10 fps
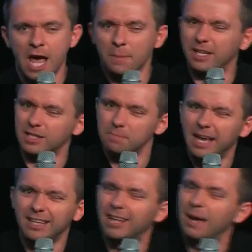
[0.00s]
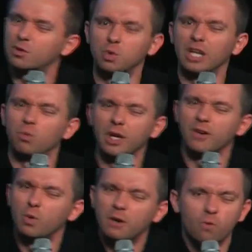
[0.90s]
Because many times we, we,
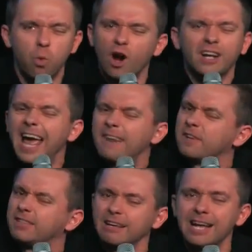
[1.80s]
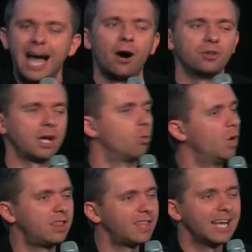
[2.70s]
we work everything out and
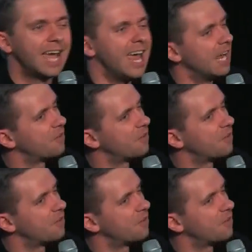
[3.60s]
we think if